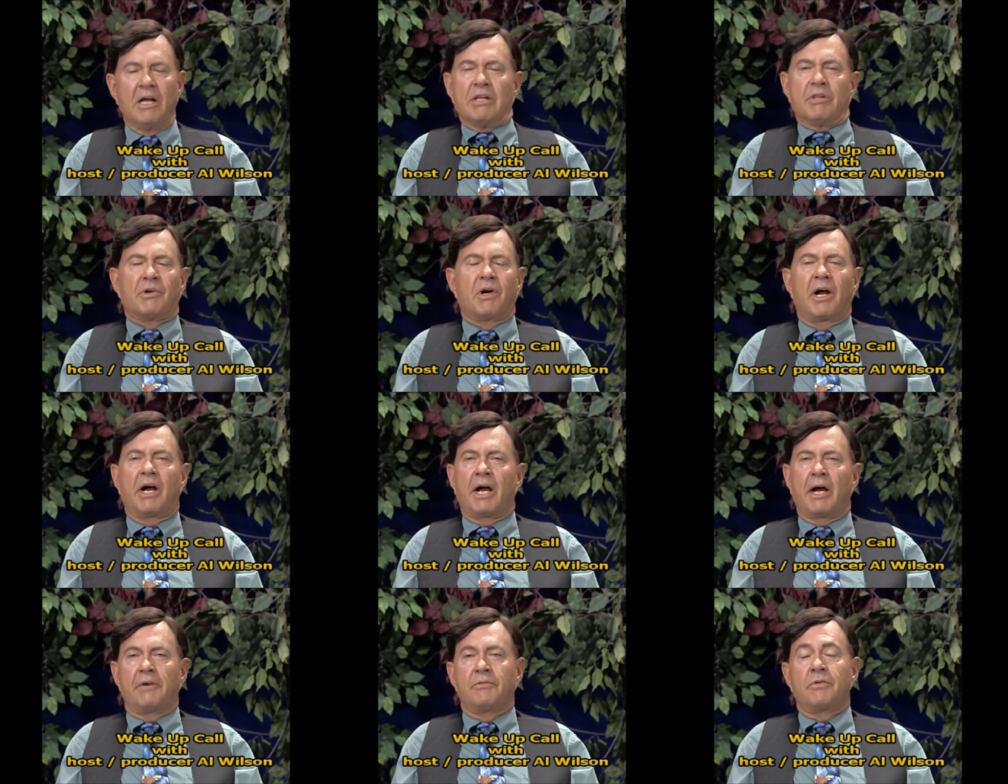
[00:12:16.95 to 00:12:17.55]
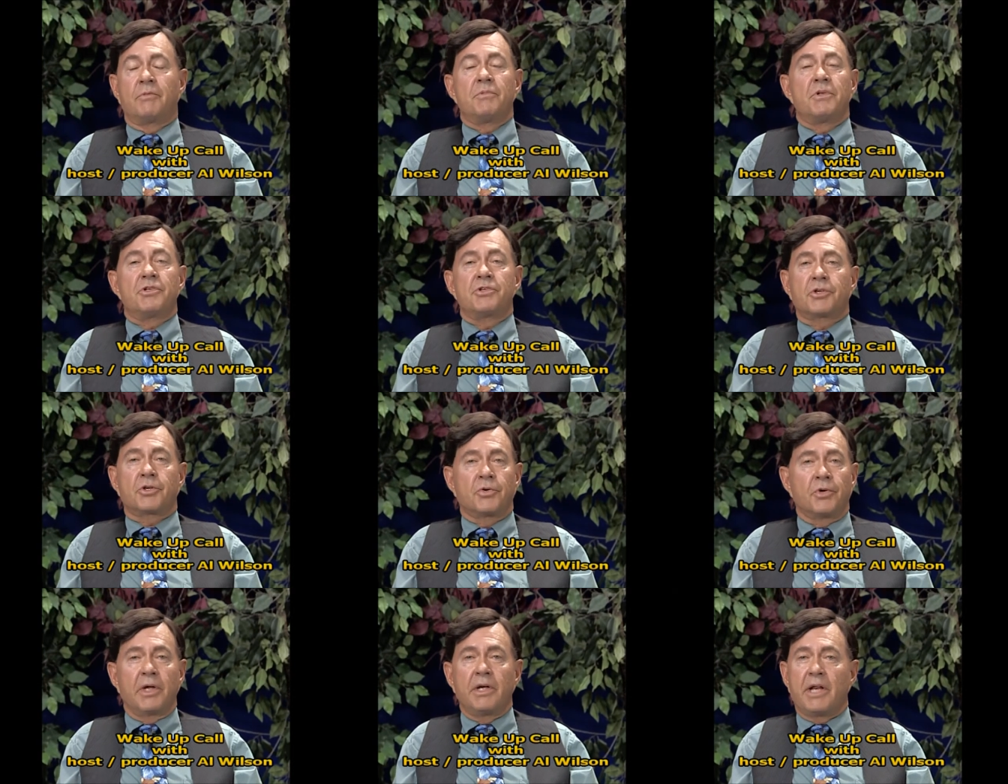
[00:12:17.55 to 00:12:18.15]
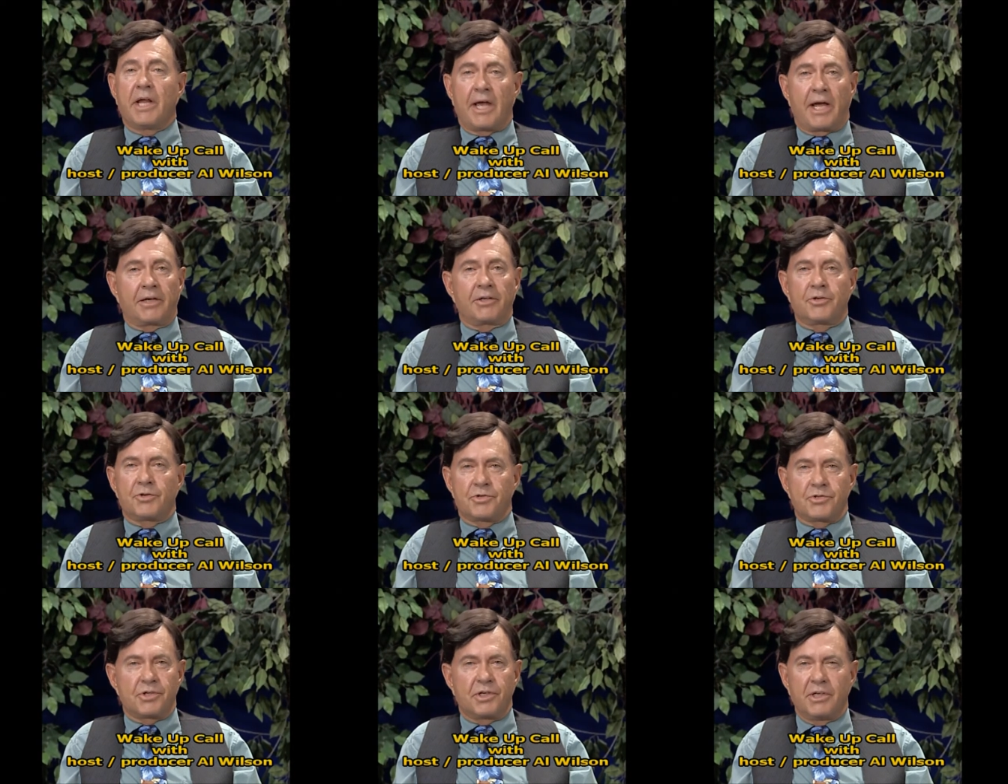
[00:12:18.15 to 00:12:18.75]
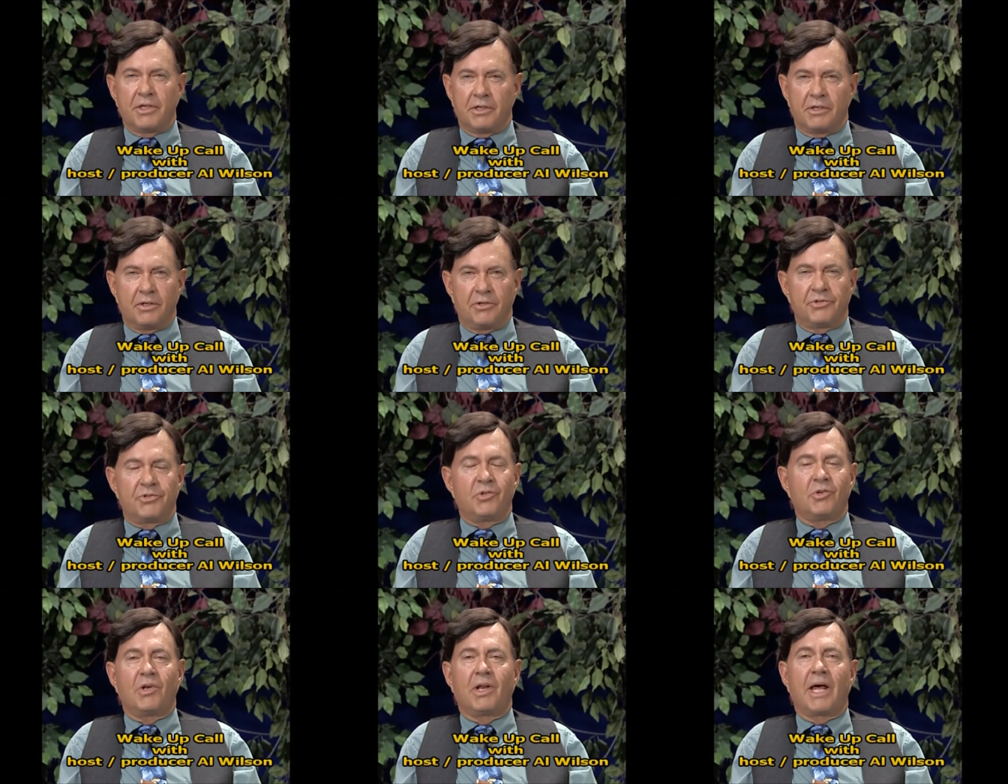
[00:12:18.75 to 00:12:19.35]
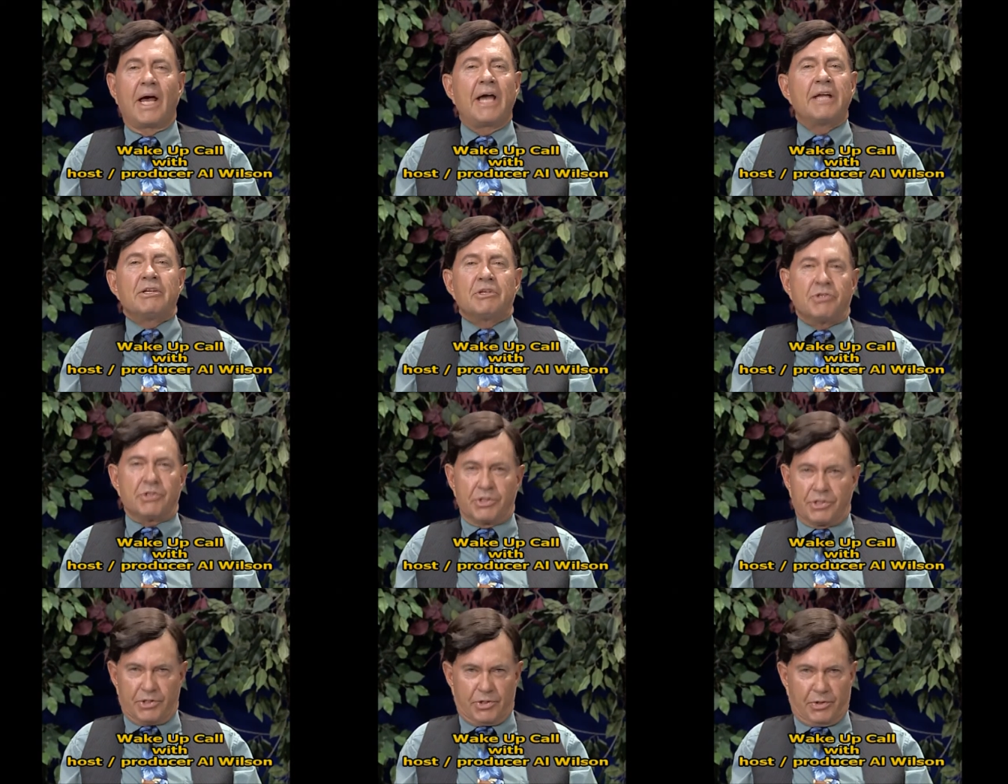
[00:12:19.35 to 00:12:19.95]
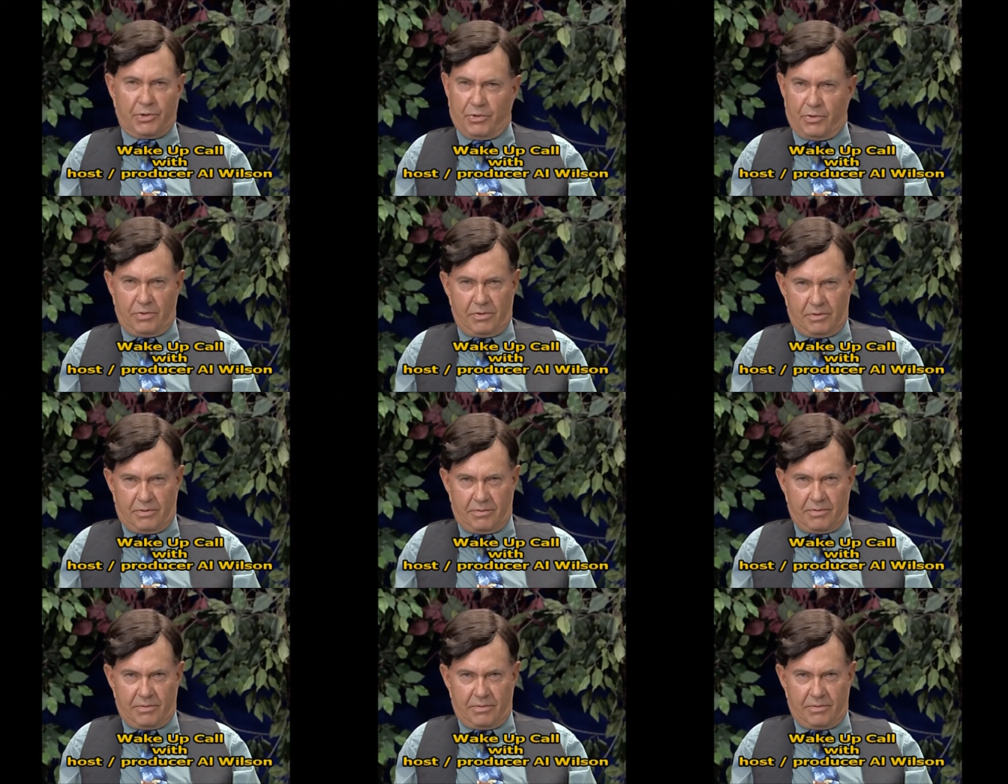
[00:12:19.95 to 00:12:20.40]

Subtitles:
They're hired from the Screen Actors Guild to lie to you.